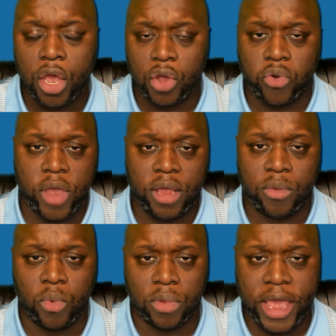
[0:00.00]
create
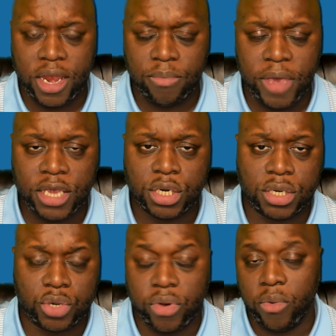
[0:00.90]
landing
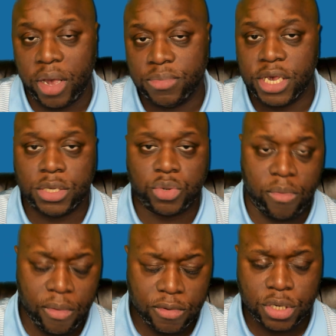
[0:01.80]
pages, create websites, create
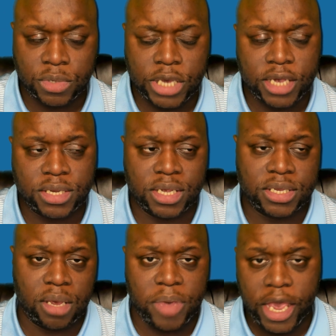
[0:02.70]
membership sites. It's
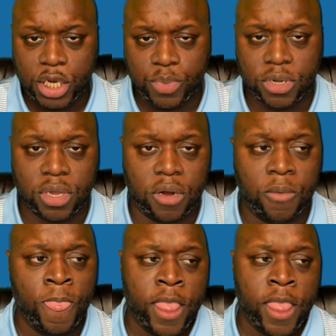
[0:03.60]
a page builder.